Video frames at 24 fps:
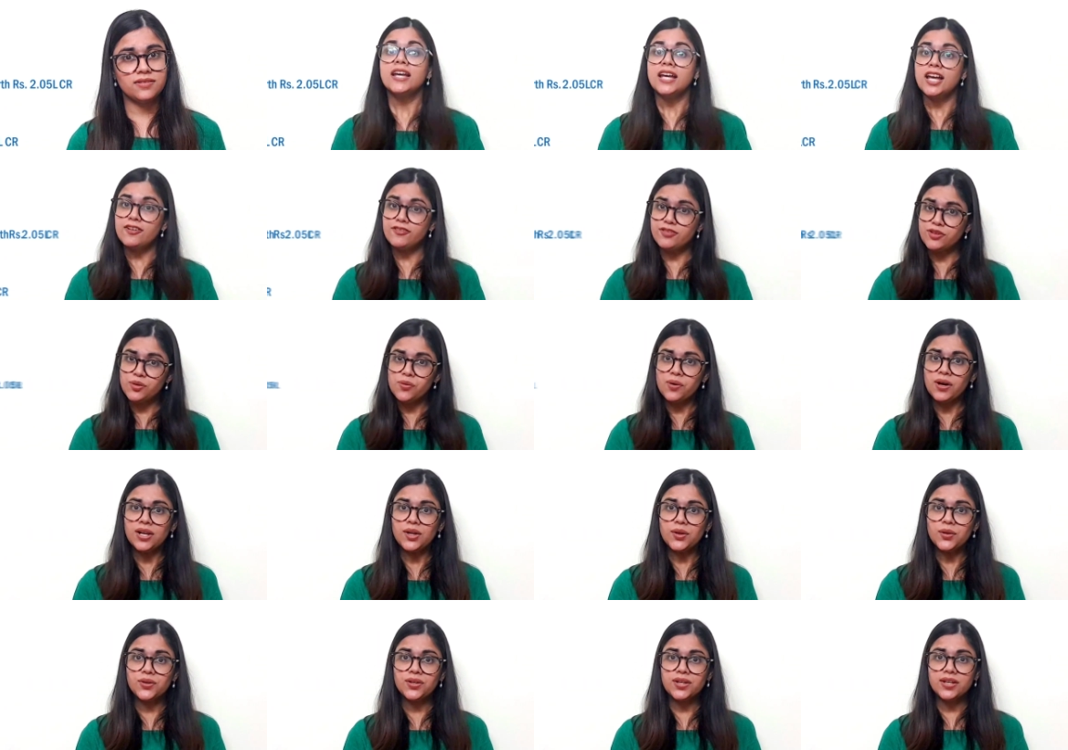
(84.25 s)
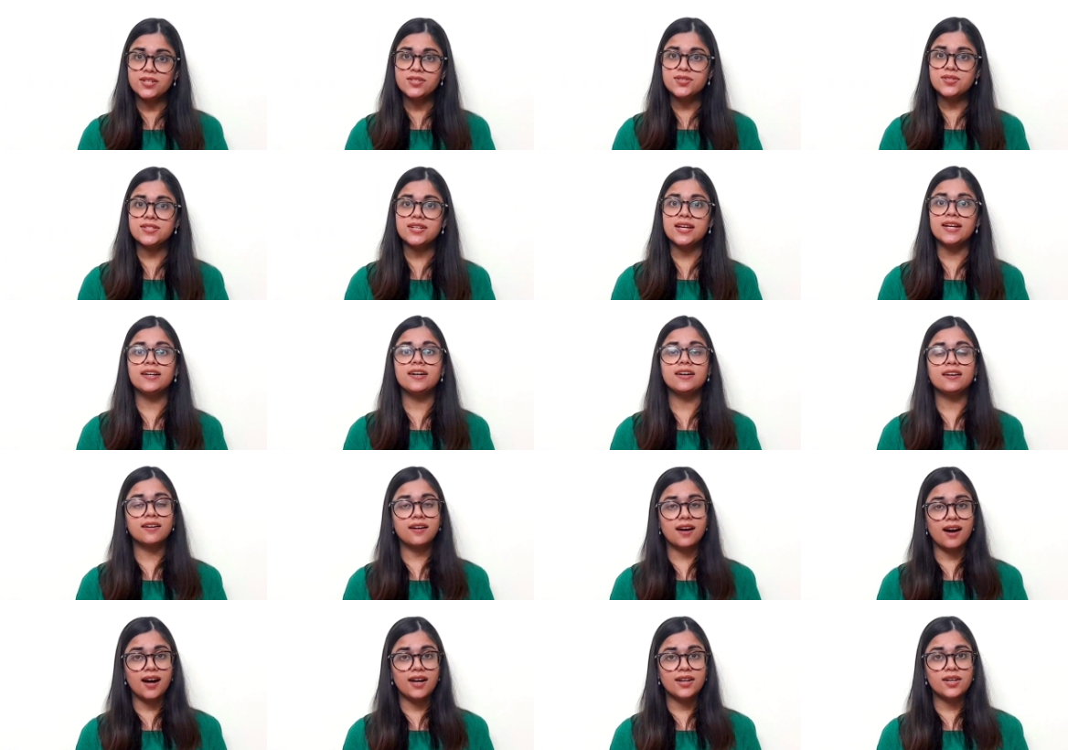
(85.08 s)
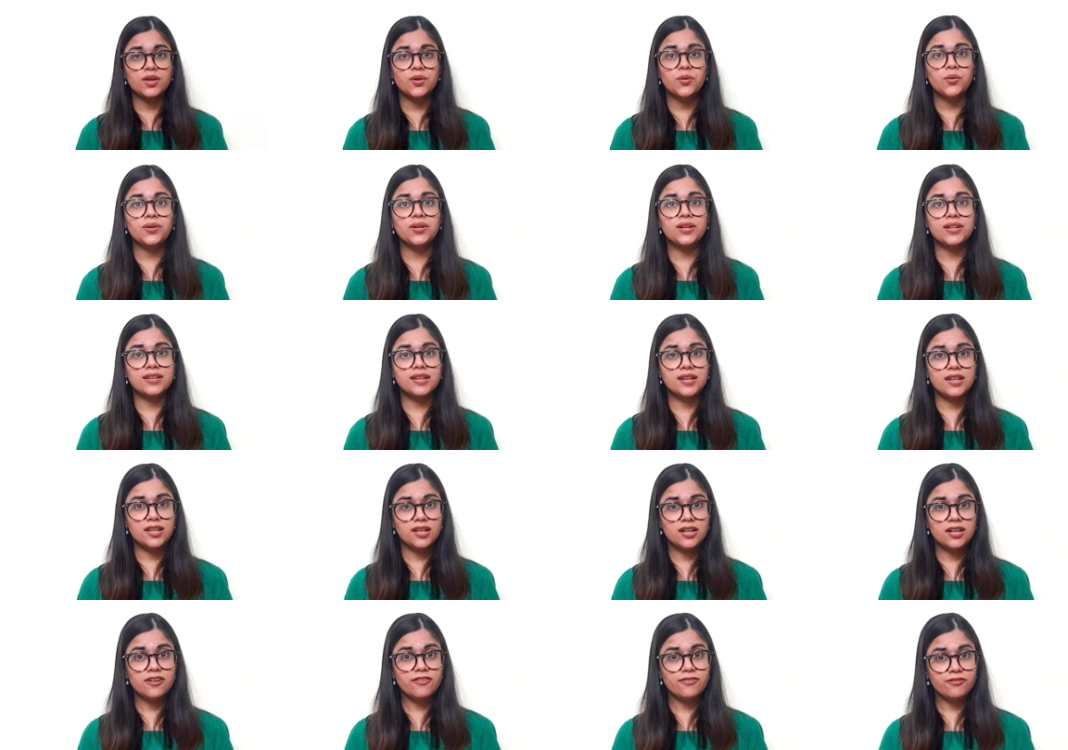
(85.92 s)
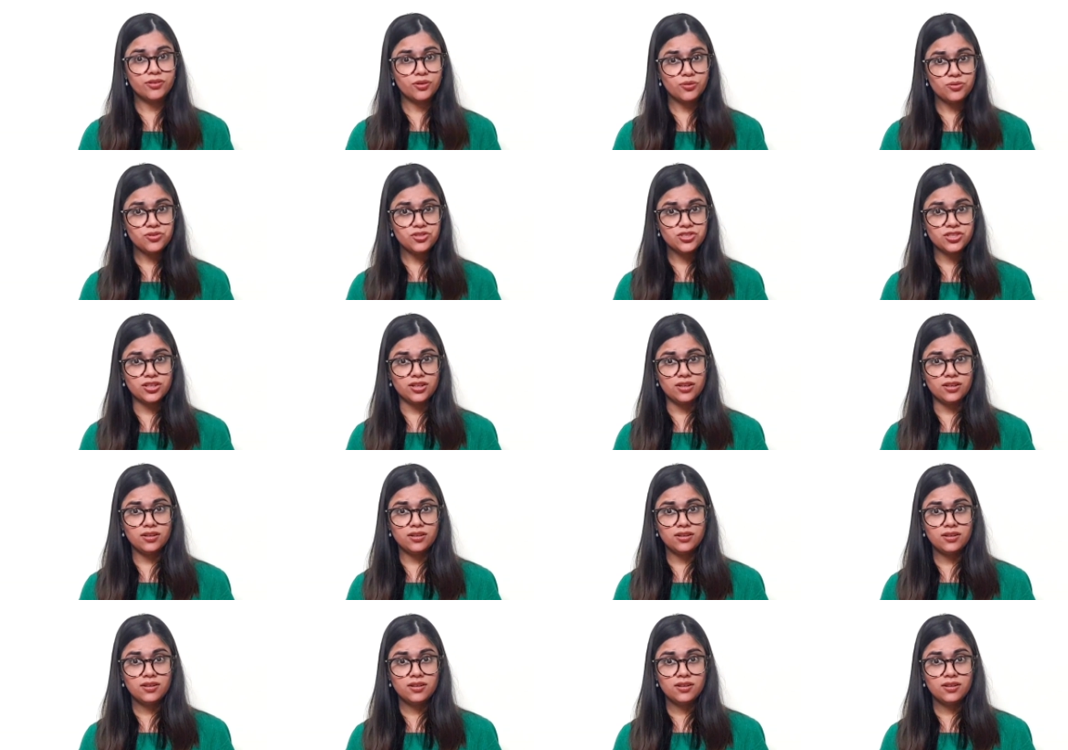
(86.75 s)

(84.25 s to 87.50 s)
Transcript: If you are looking to take a car loan in the near future,